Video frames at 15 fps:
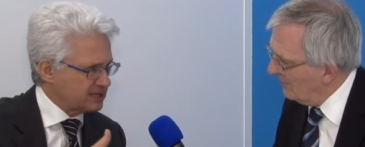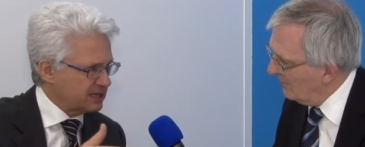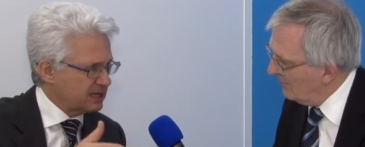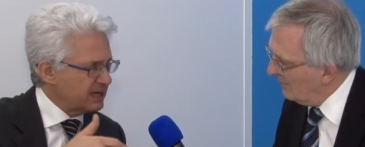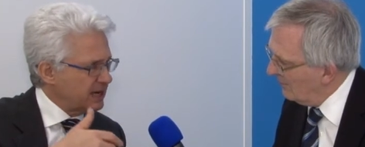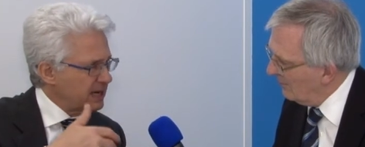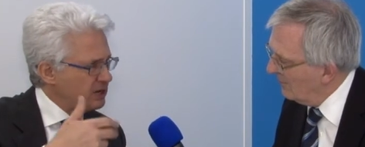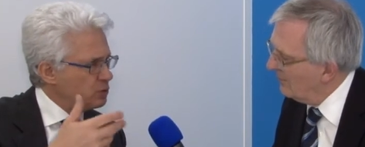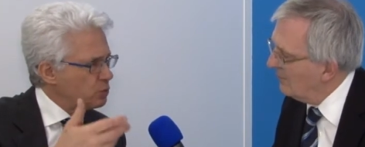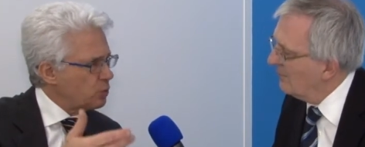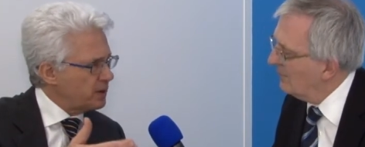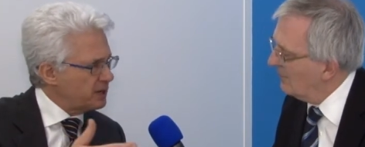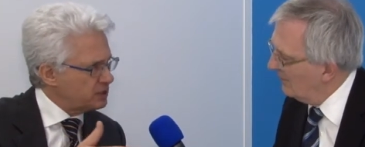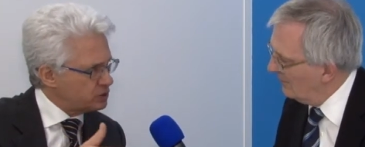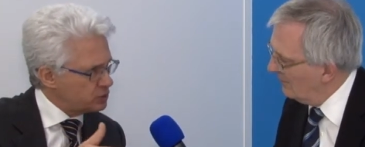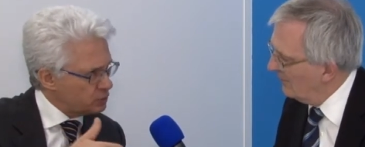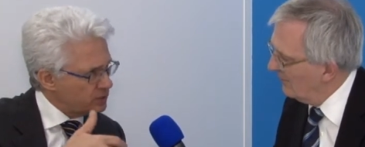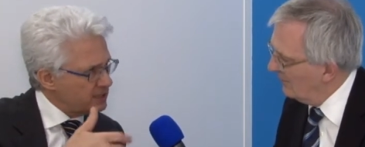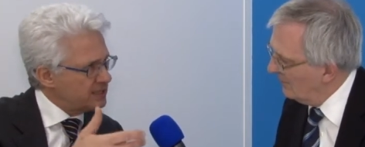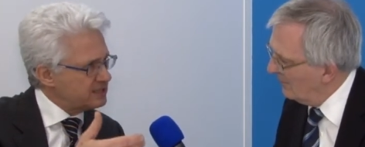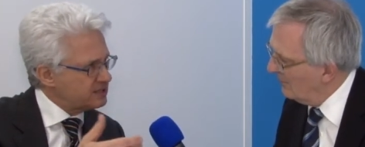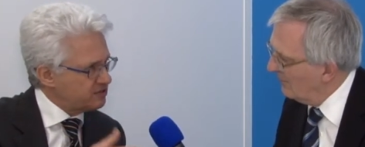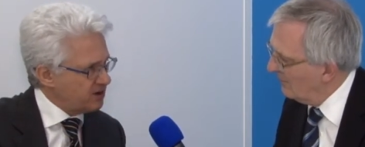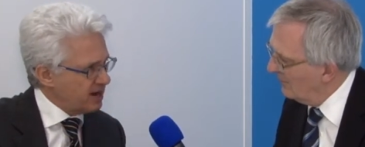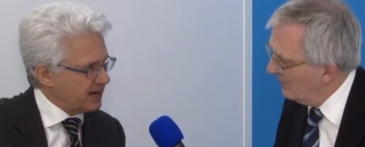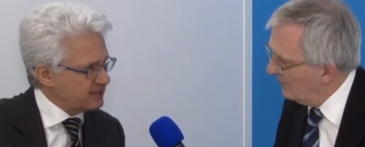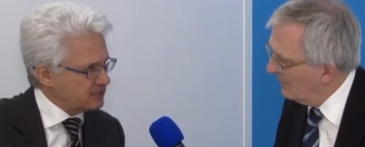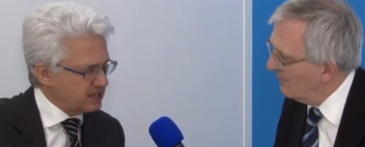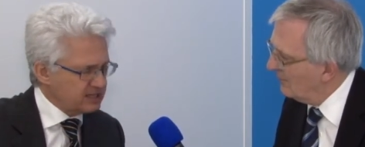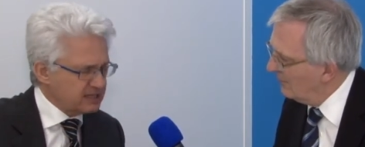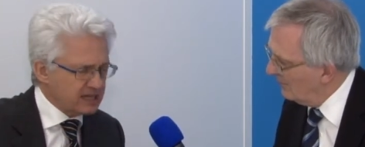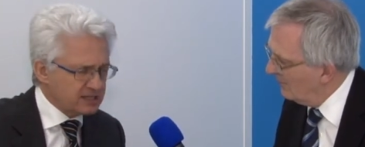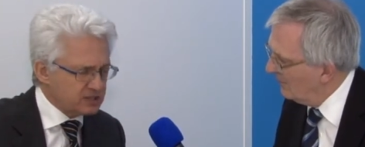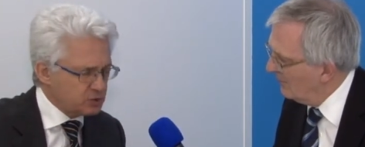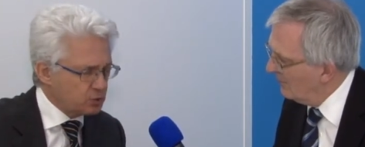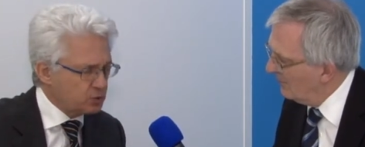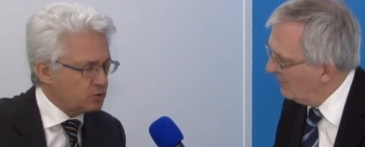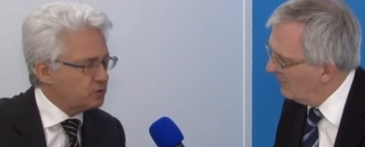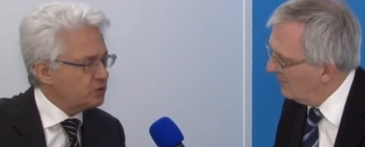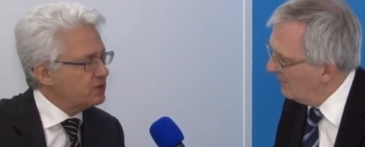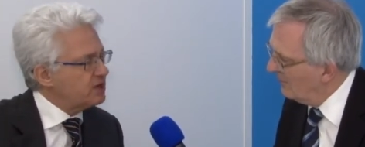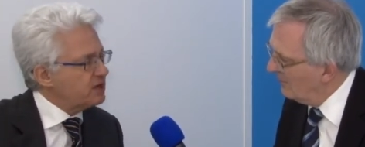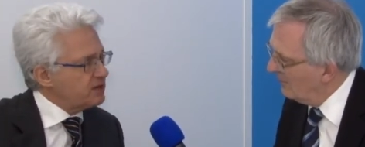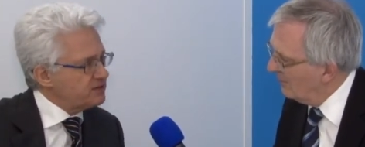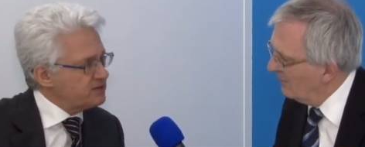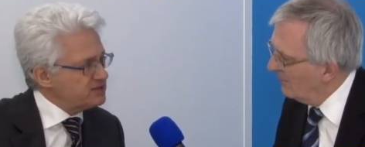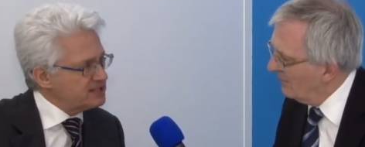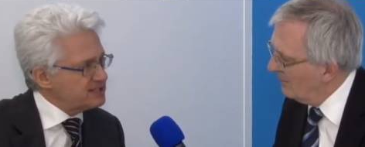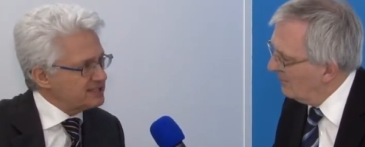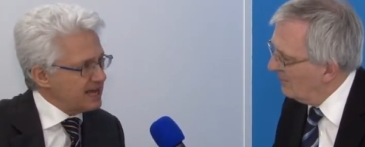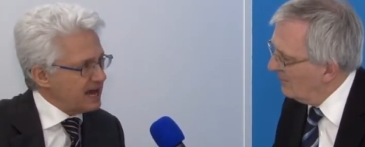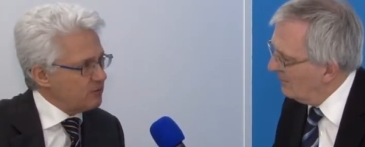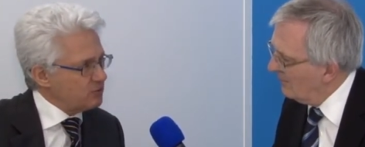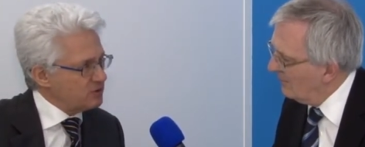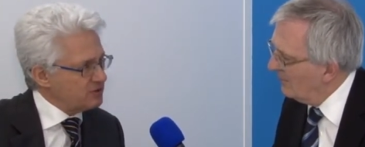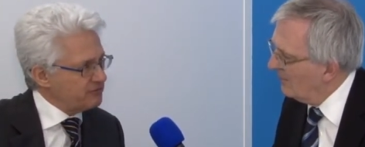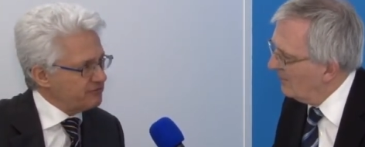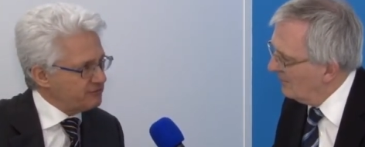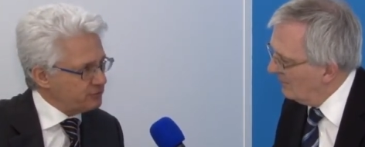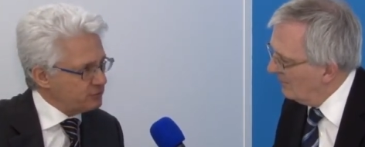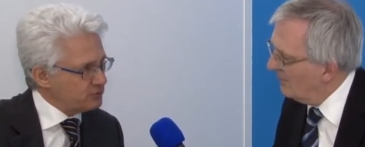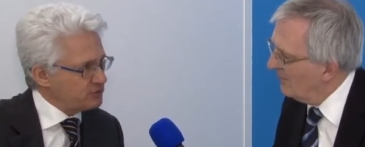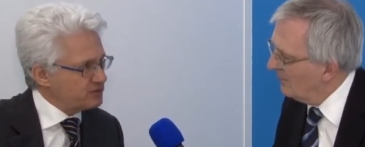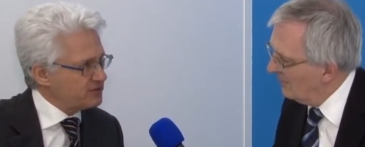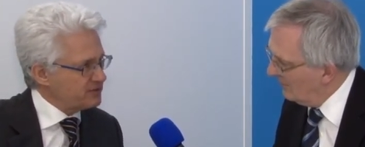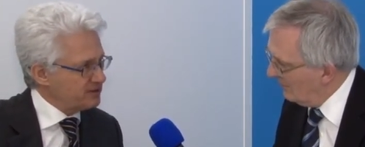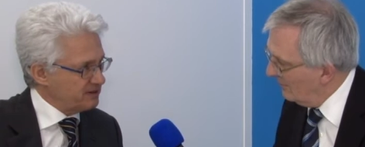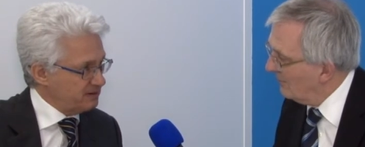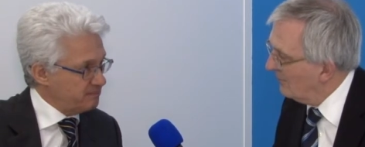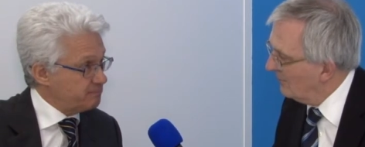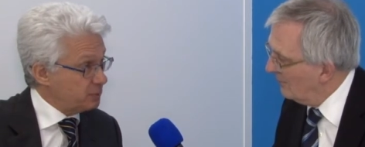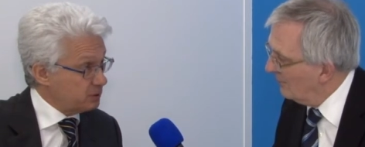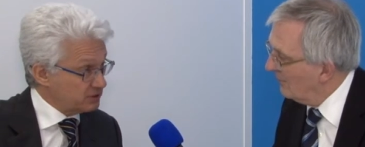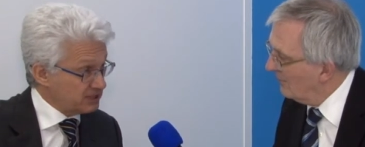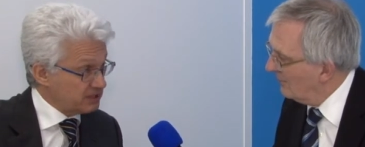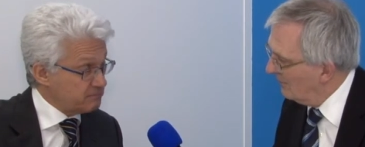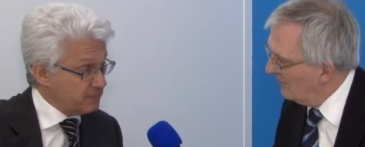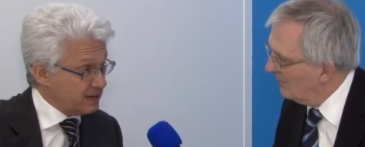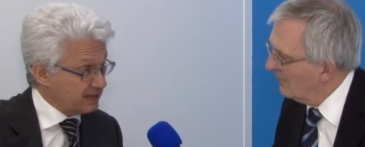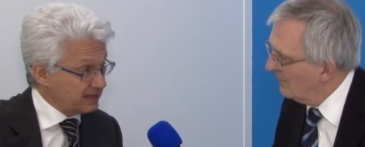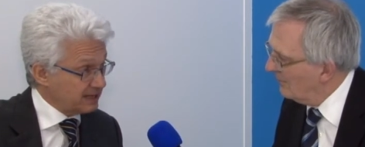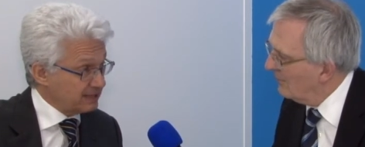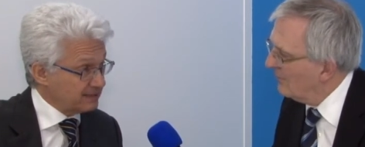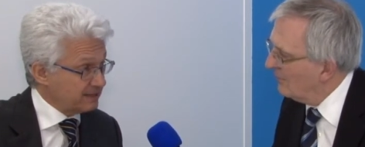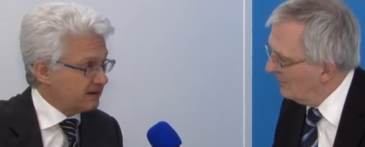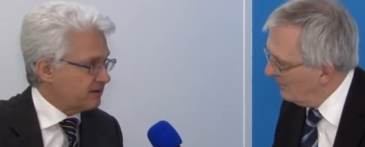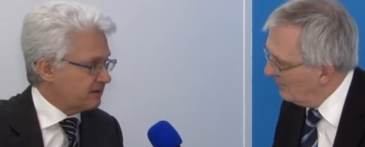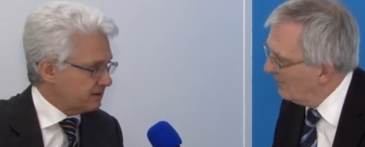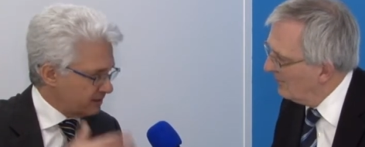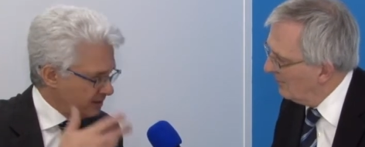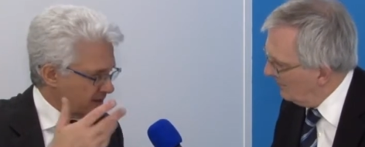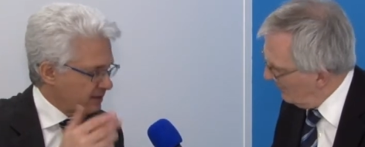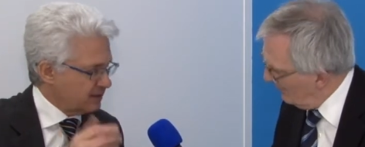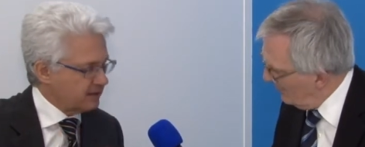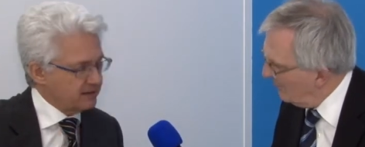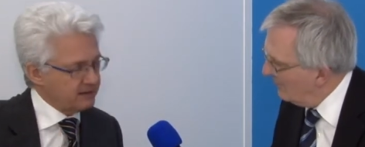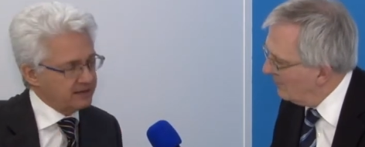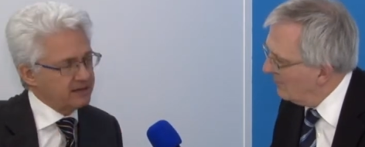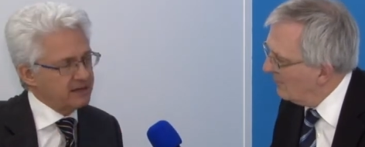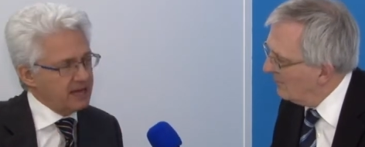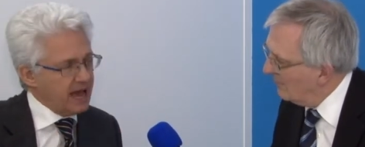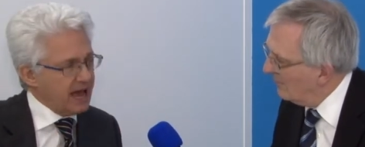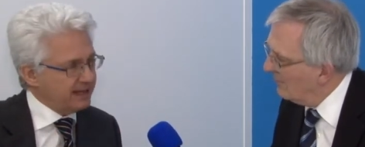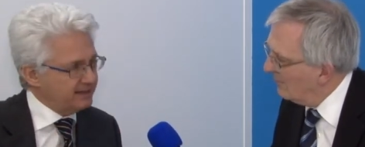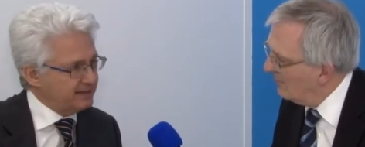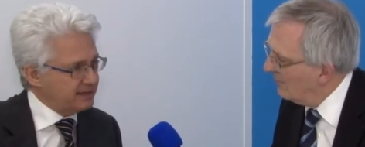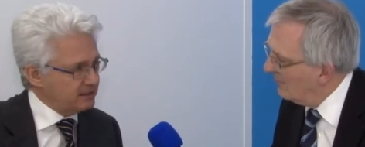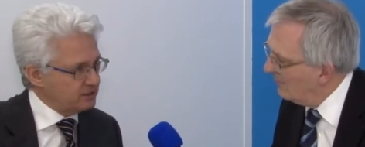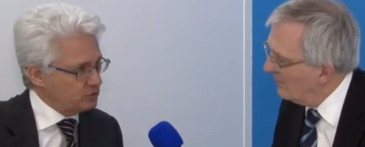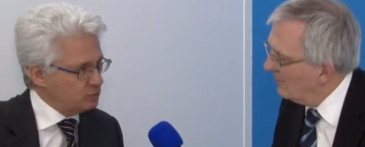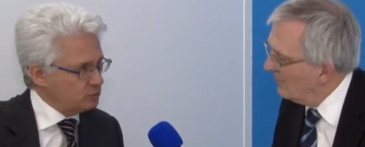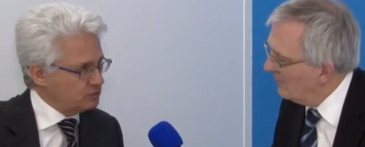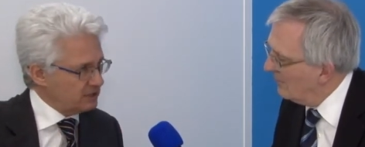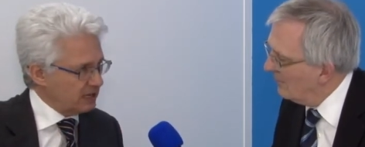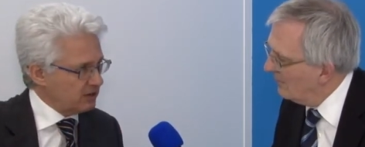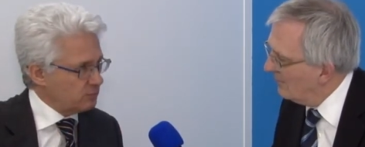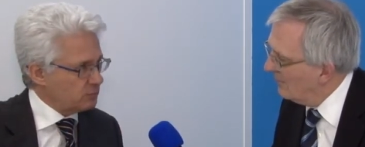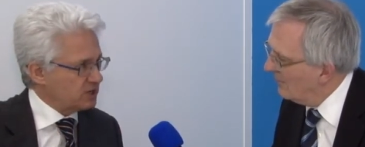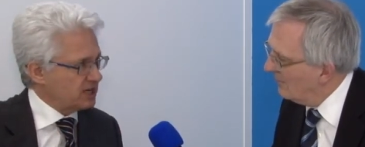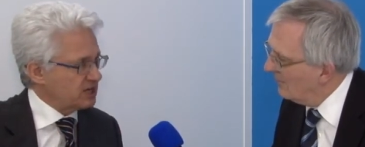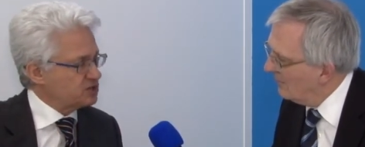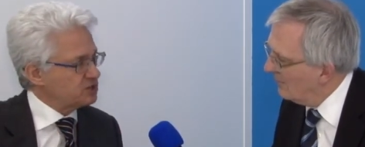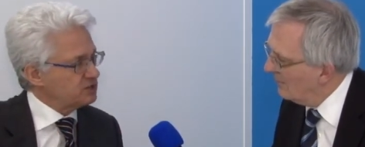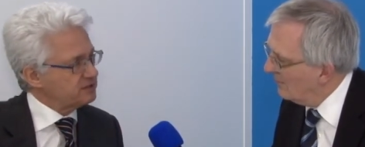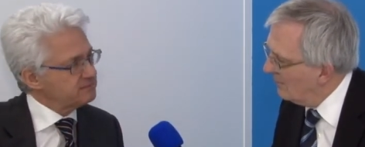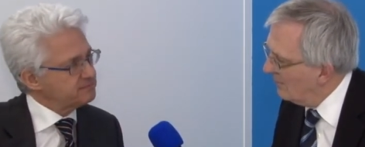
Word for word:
Speaker 1: a new way to interact. And then so this is our fourth important market uh, adding to telecommunication.